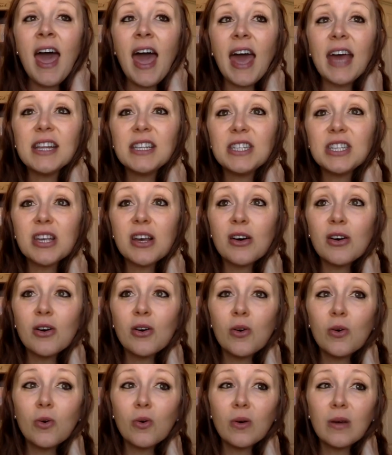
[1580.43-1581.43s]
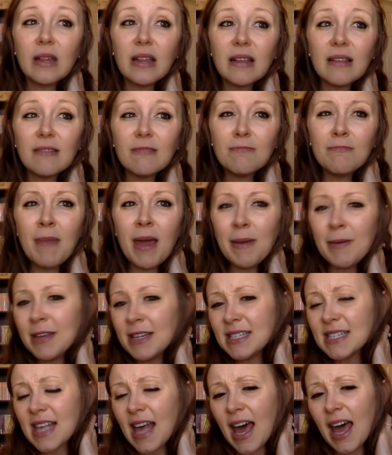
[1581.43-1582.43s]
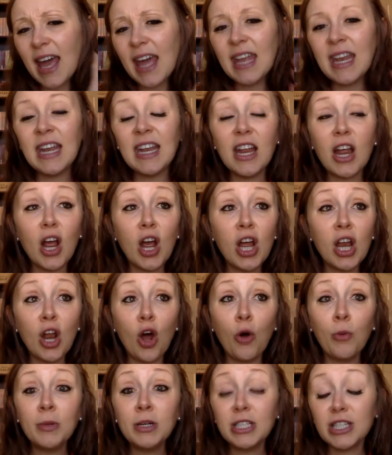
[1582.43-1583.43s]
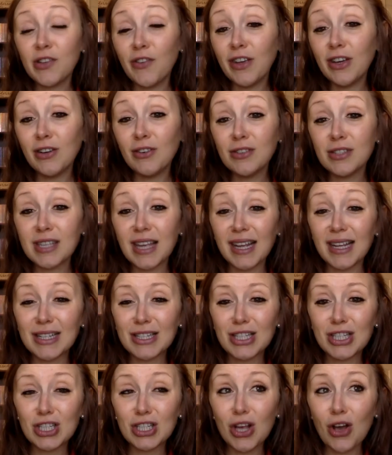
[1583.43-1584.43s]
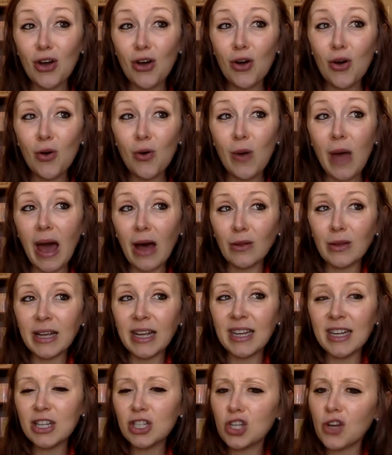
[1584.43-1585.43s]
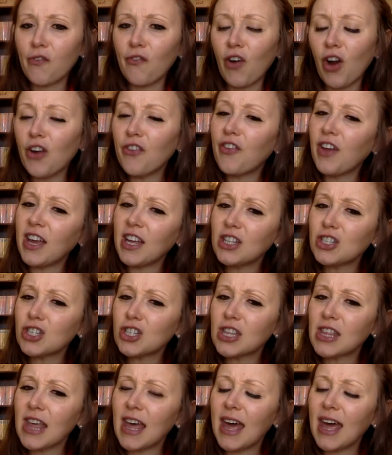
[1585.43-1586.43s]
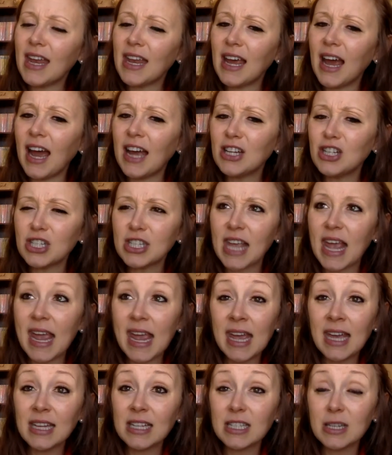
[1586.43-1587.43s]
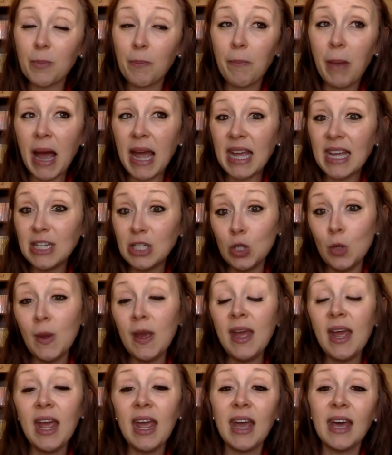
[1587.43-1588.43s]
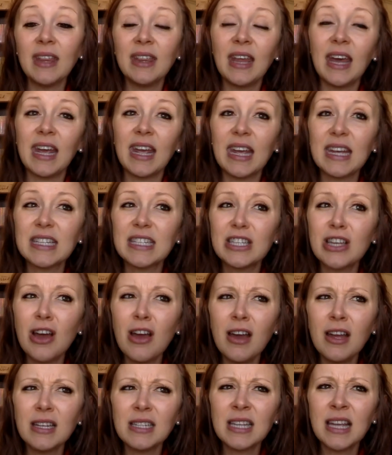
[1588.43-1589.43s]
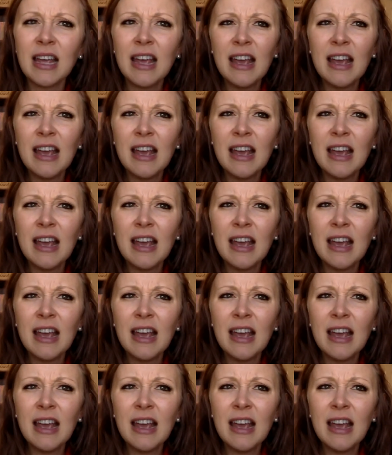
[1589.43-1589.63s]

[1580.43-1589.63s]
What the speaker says: And so maybe it's that, and it almost feels like so outlandish and far-fetched that I just can't buy into it, and like it's not